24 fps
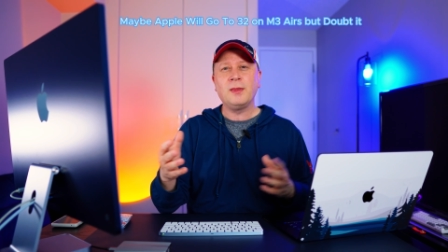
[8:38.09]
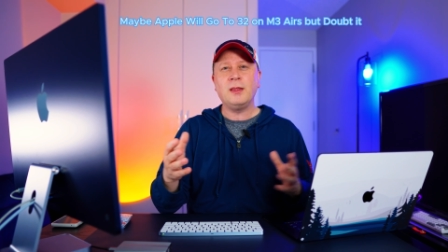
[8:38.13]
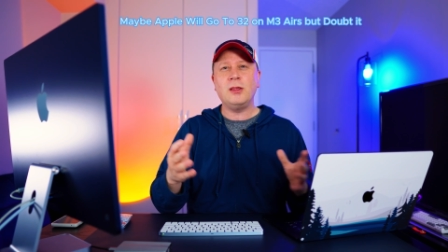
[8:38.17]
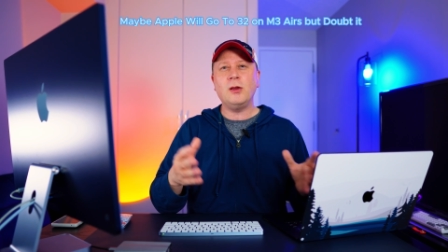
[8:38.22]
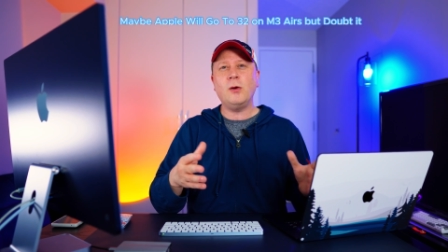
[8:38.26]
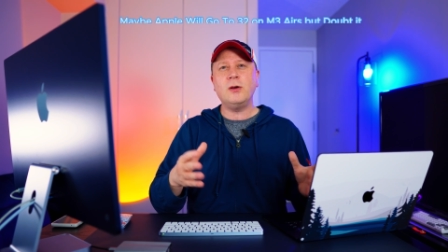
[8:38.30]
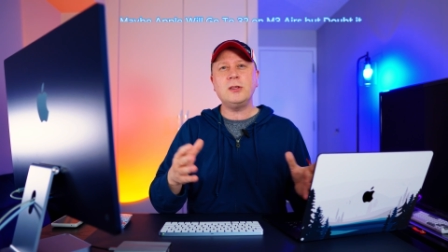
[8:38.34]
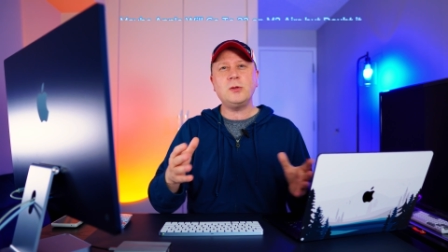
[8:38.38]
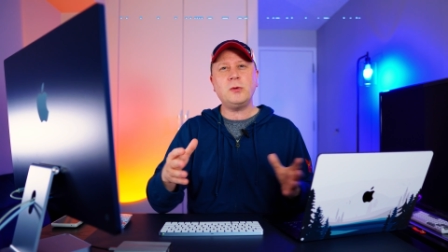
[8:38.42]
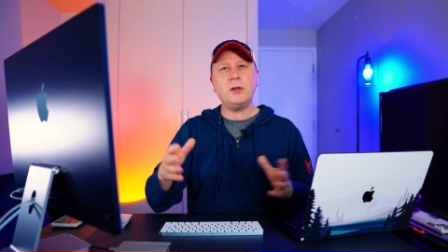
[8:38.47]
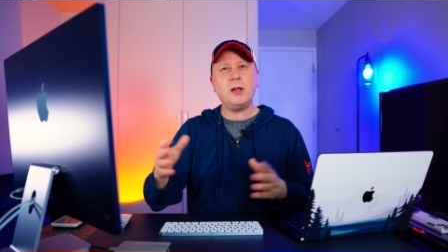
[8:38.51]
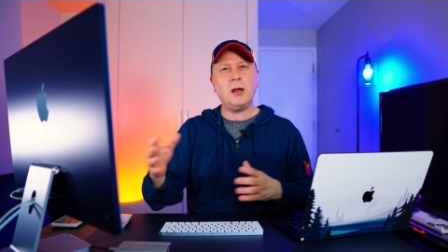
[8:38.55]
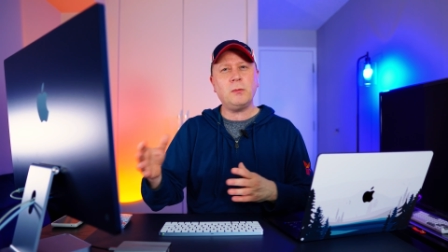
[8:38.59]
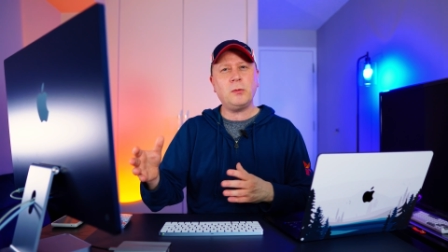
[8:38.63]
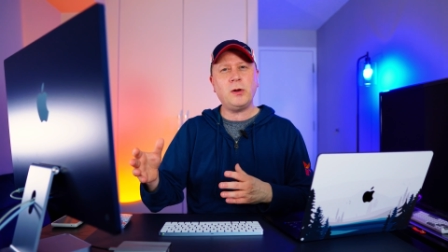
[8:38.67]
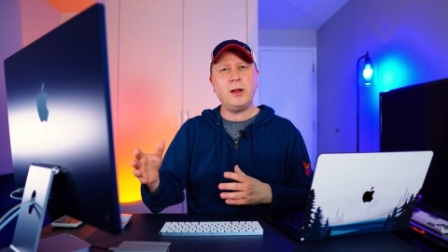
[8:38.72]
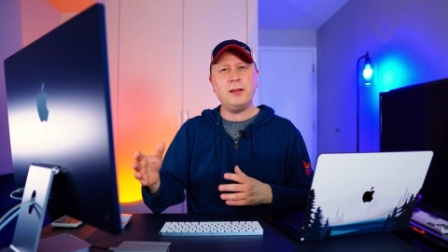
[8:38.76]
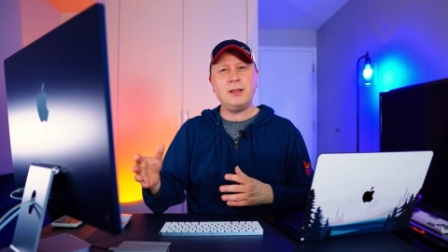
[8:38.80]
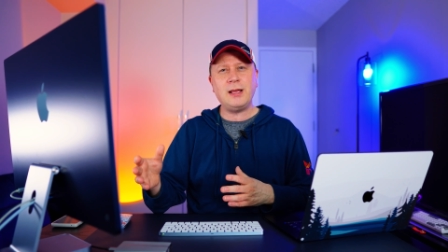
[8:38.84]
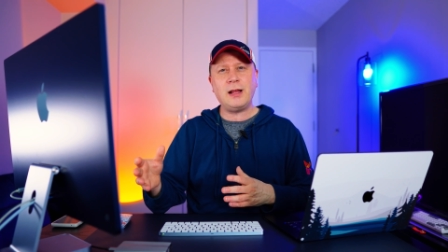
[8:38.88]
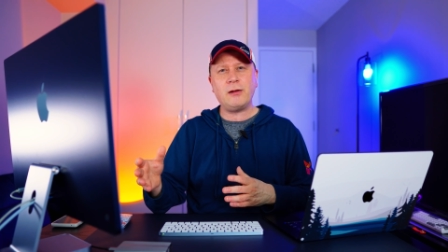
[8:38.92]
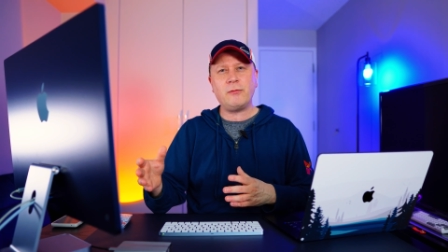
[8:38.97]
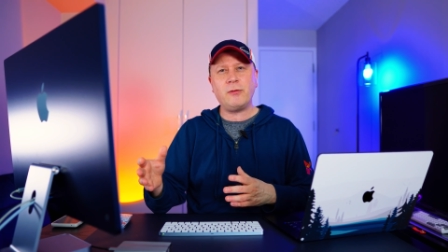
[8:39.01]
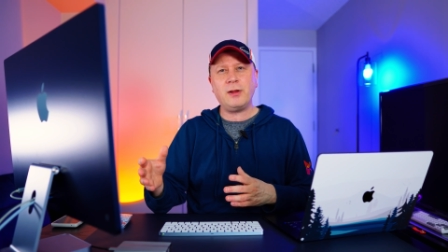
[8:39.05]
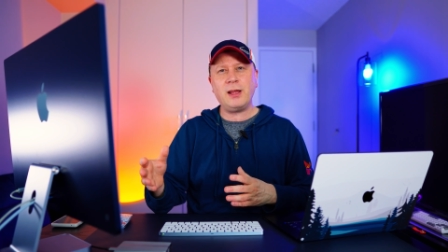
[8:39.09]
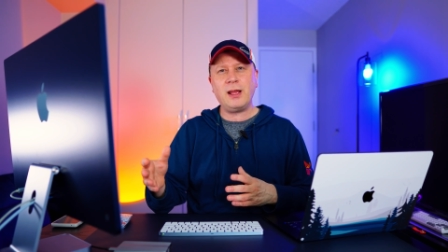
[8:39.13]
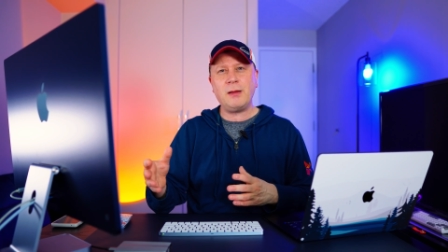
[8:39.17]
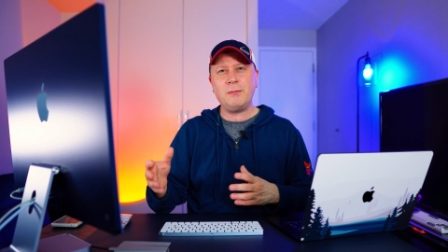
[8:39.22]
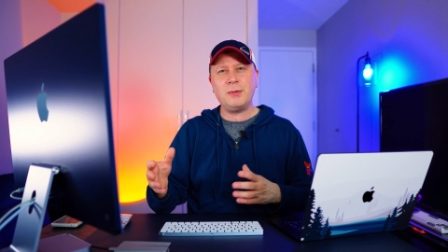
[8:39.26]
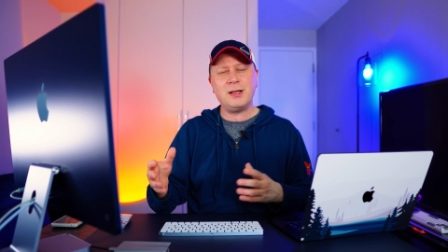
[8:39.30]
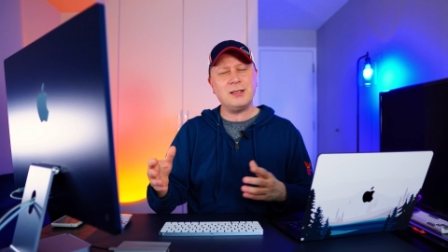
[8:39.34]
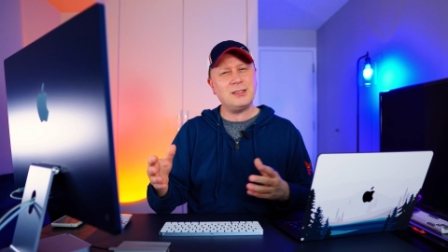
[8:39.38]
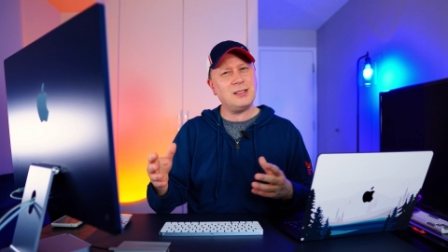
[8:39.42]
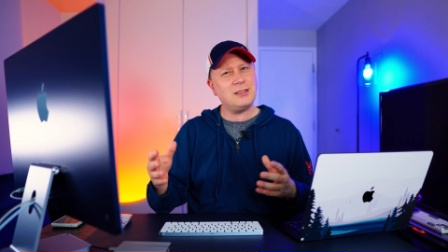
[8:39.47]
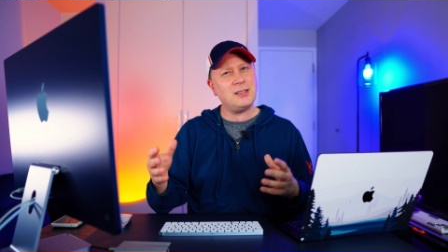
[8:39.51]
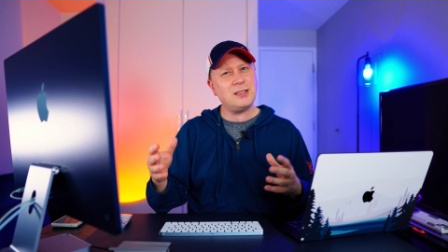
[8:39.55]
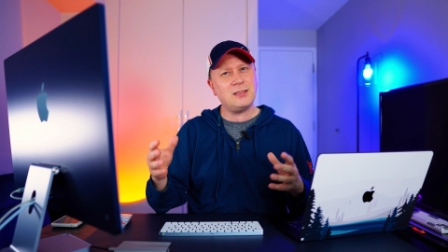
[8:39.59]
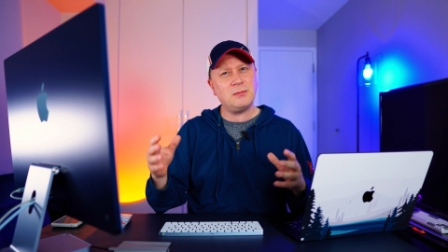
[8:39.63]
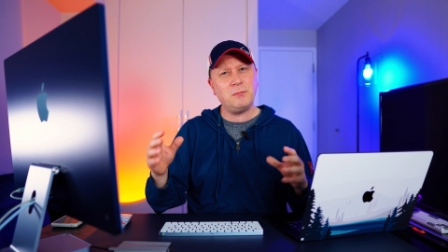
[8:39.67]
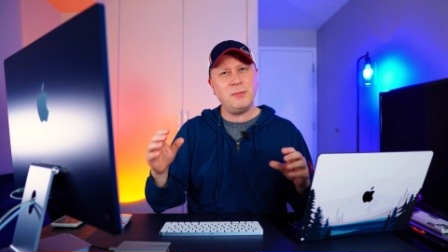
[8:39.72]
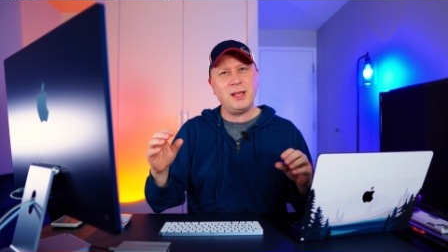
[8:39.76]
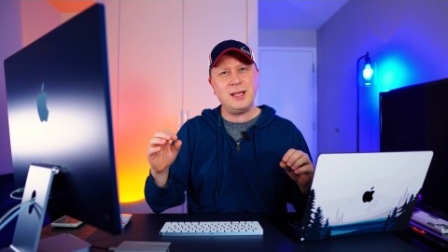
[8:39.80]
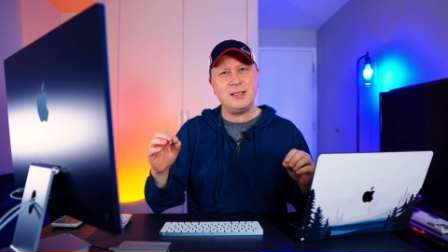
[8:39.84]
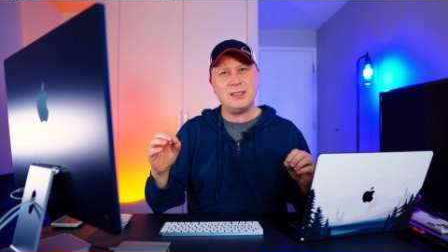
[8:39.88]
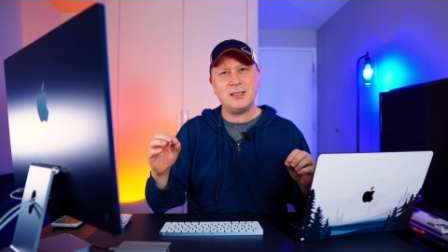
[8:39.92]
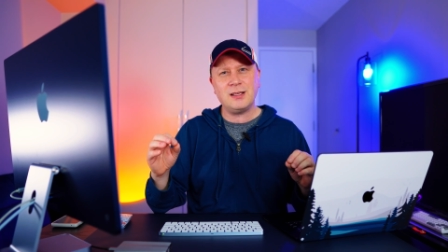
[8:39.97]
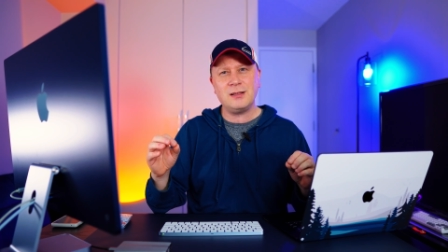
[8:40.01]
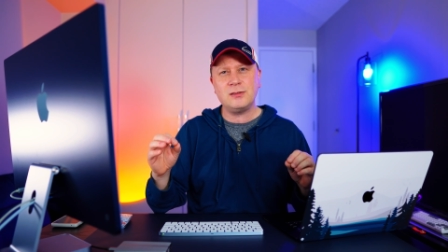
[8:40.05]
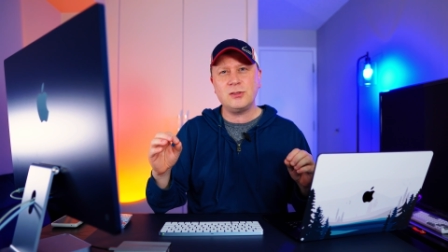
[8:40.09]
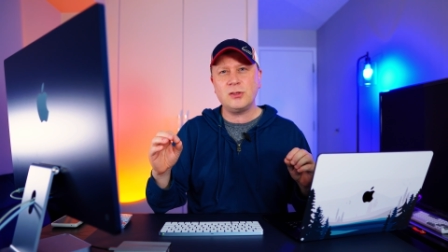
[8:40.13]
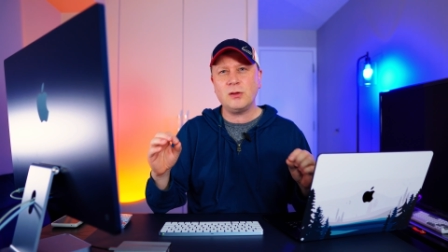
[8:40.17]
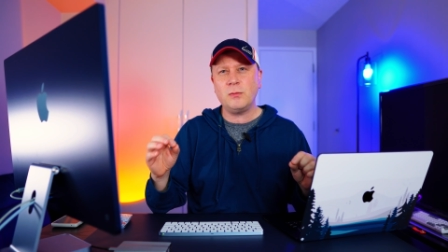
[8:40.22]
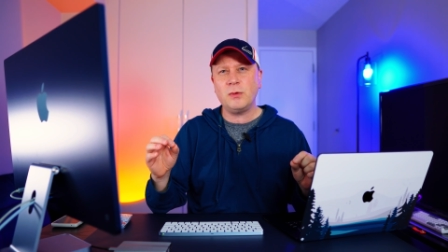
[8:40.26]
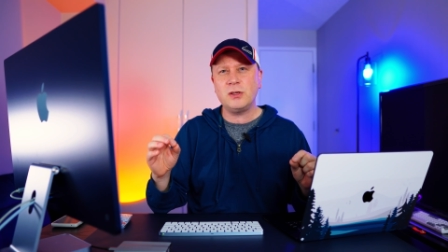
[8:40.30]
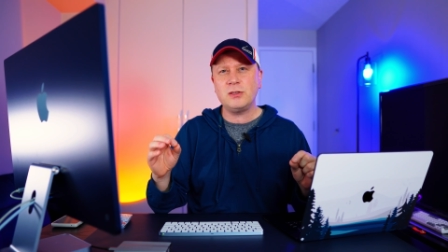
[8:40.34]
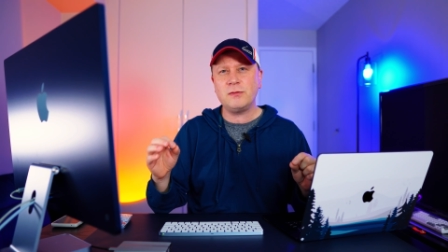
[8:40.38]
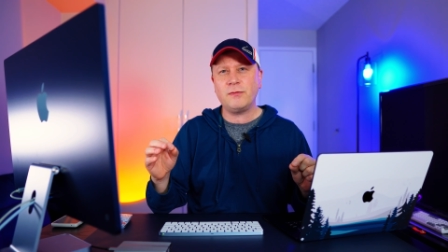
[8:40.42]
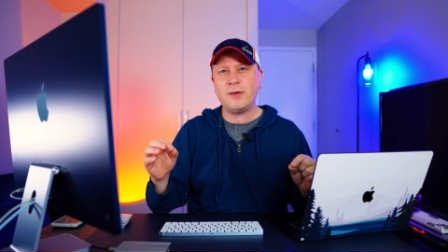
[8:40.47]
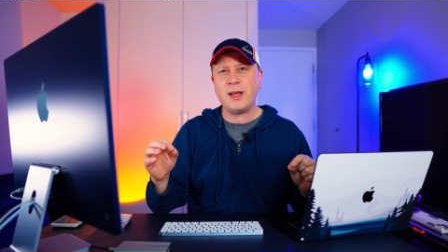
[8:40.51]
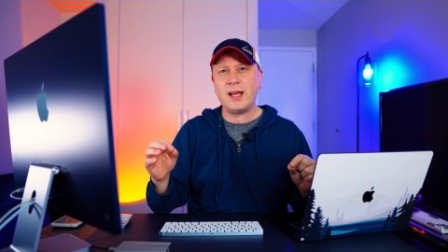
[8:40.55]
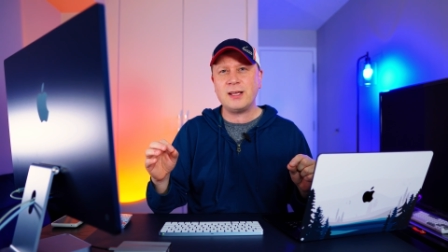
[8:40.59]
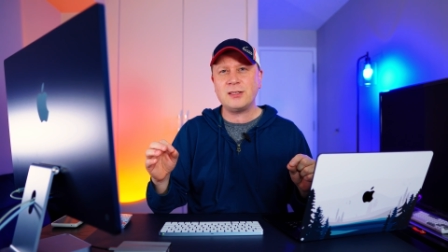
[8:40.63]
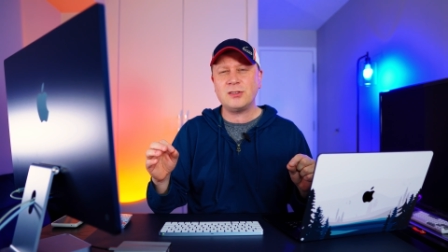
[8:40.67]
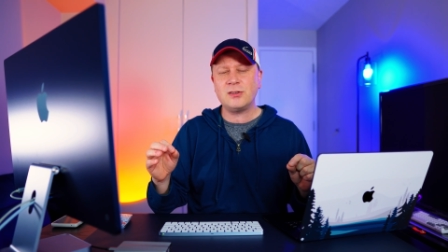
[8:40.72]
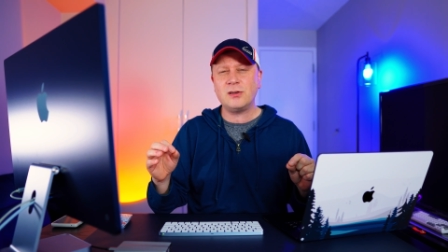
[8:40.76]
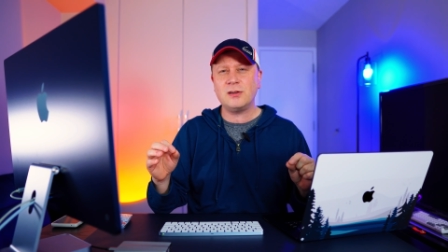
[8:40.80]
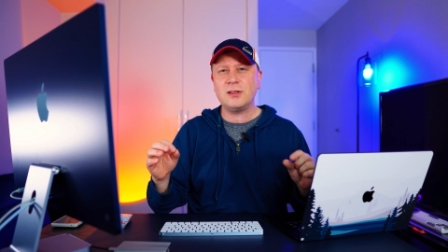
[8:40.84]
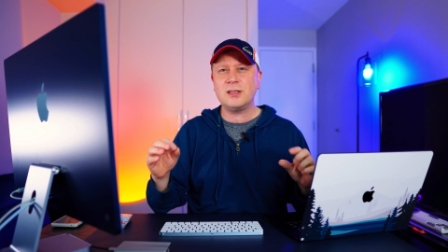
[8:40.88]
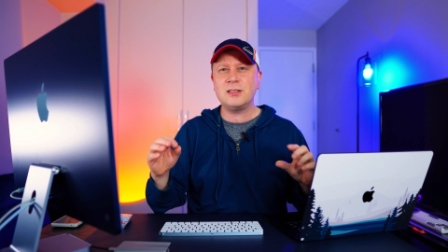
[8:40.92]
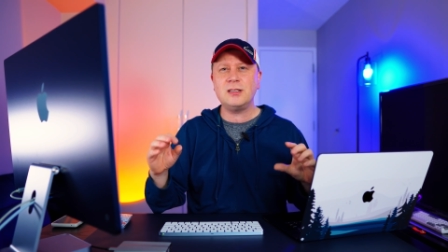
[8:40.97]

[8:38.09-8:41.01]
You always want to upgrade that RAM because it just makes it so much faster.